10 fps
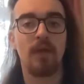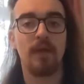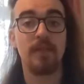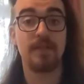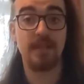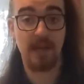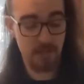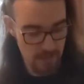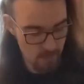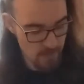And the second
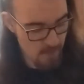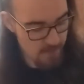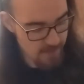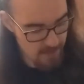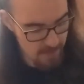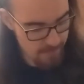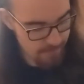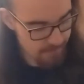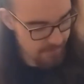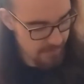time around we go
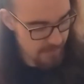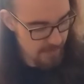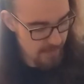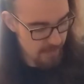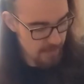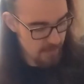9,